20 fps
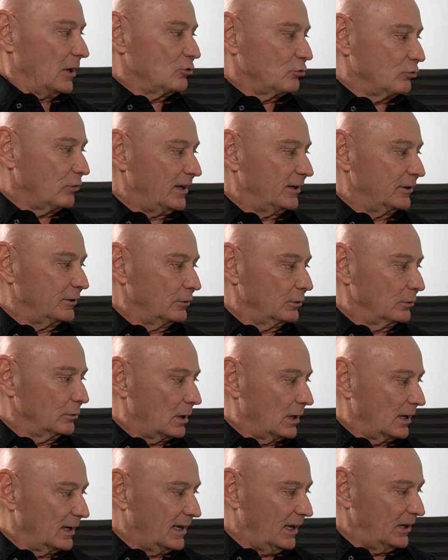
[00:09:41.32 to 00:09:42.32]
creditor
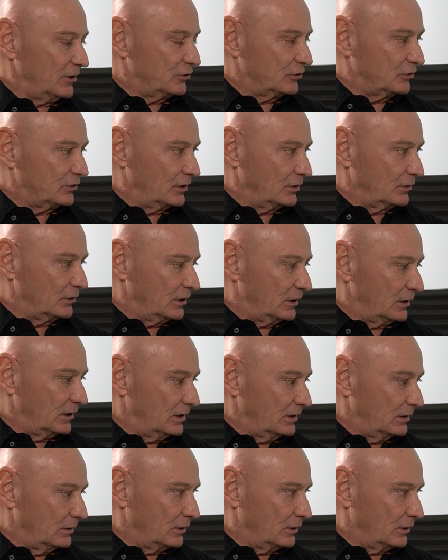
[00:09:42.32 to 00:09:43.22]
against the